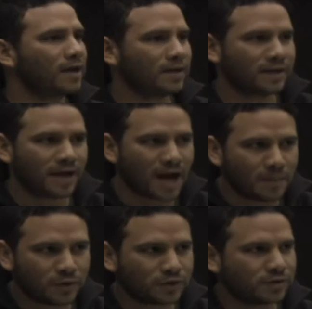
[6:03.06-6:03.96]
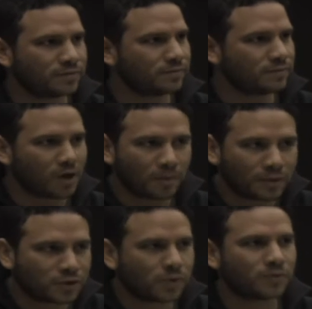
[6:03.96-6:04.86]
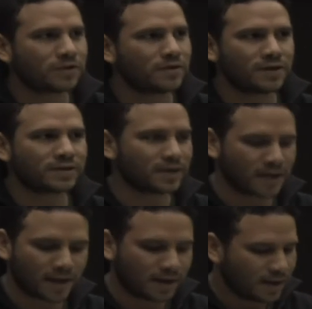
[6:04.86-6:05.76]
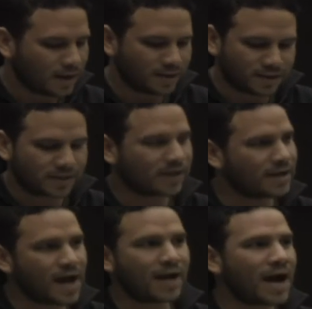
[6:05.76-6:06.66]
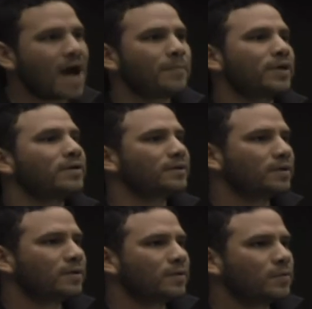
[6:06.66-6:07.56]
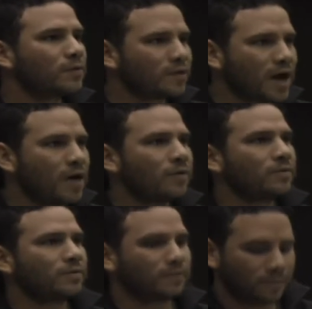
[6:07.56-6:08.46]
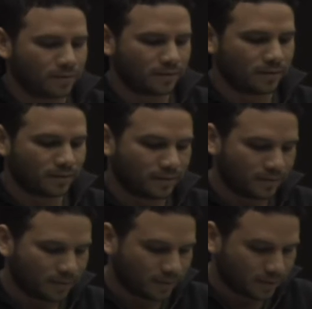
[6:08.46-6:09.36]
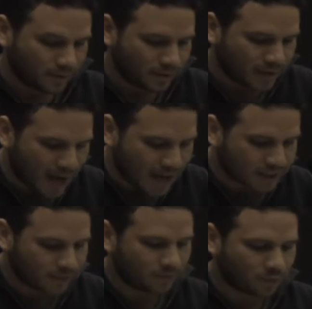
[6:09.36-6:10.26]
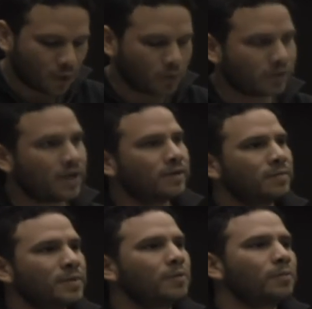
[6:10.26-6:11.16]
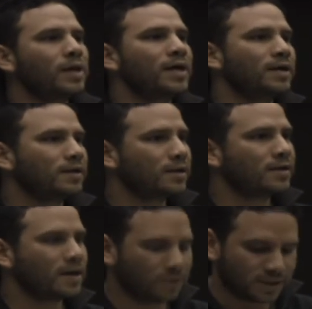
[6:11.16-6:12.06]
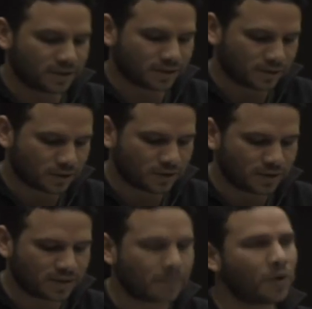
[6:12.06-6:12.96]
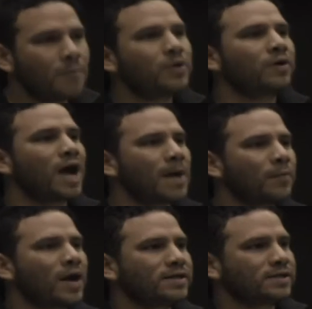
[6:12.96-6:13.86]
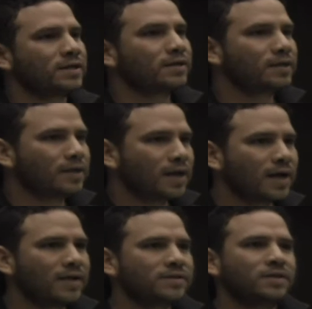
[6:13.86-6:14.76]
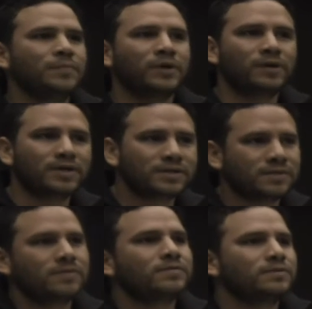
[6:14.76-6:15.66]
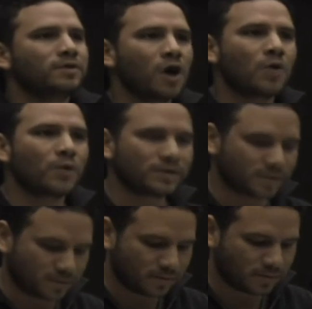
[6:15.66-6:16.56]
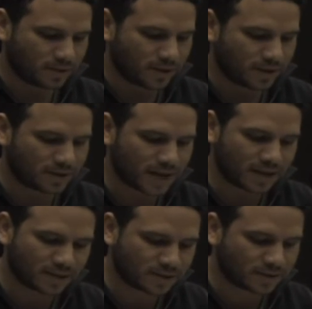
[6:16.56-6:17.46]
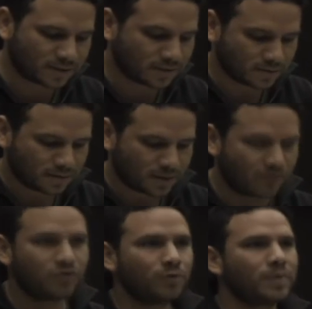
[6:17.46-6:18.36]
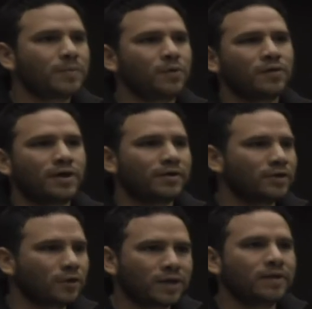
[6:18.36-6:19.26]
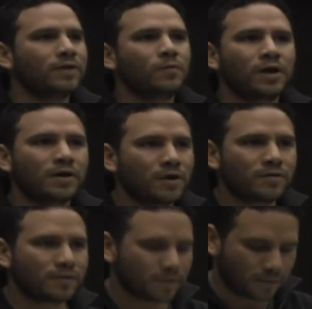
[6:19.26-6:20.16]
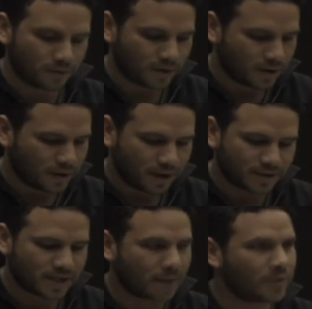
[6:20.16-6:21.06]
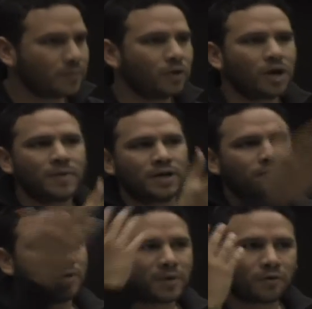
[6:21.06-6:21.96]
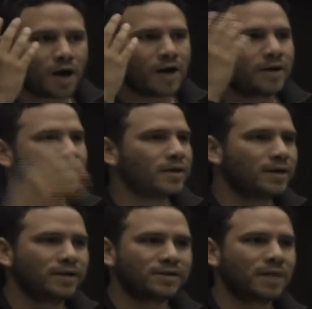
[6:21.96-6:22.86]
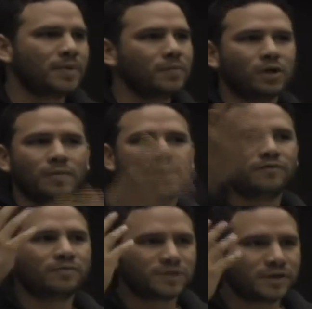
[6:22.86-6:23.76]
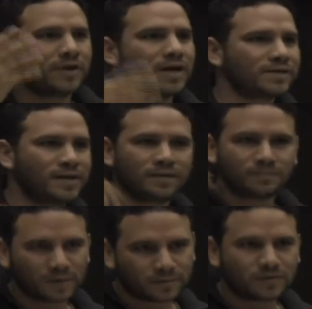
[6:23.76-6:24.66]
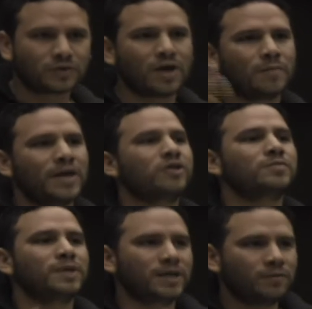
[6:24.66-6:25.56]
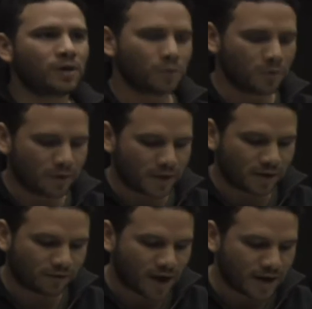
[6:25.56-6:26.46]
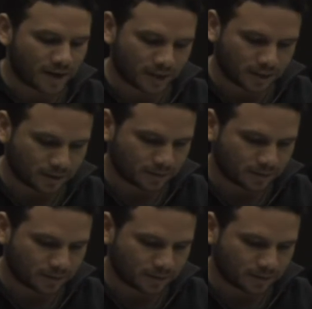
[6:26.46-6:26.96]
and they ambush our patrols and things like that, it just could not happen without the active role that the people play in that resistance. So this is a popular uprising against imperialist conquest. It's not just a few people there, killing one another. It's not people coming in from Iran. It's not people coming in from Syria as they try to make us believe, well, we were there fighting.